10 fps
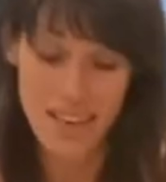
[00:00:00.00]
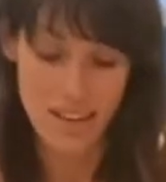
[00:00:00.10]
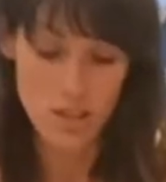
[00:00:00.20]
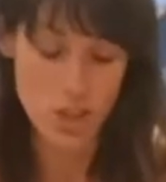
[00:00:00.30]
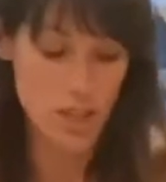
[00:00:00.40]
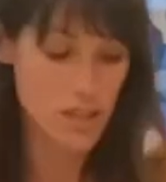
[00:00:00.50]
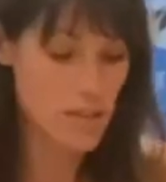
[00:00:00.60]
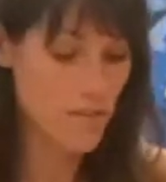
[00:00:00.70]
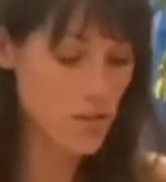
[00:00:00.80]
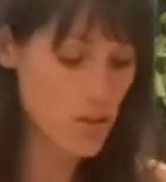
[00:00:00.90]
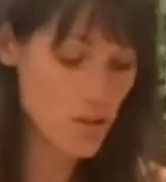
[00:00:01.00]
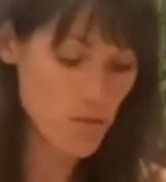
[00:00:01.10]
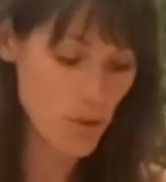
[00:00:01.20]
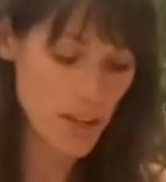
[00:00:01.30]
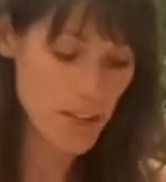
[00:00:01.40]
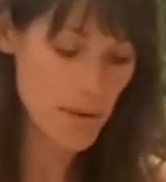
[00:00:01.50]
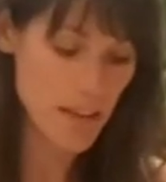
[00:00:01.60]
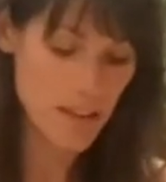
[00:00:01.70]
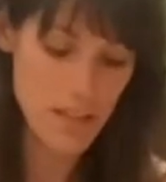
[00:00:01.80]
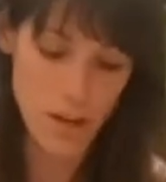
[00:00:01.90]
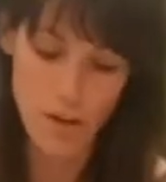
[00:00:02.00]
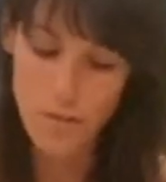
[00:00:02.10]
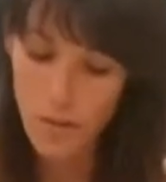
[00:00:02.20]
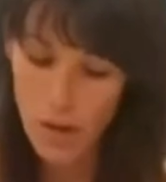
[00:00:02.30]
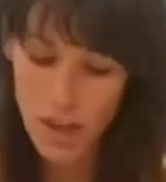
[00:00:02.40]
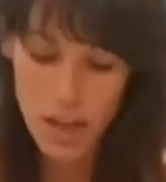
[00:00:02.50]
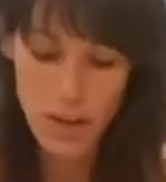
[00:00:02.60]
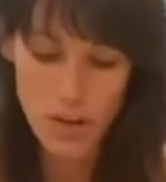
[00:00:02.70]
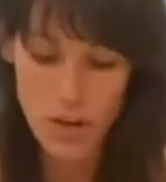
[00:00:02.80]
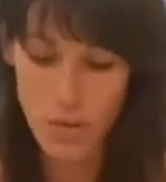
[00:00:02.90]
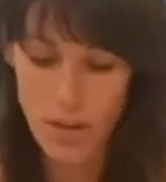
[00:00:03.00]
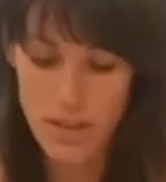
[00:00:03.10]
and cheese. If you're wanting to make it dairy-free and you're wanting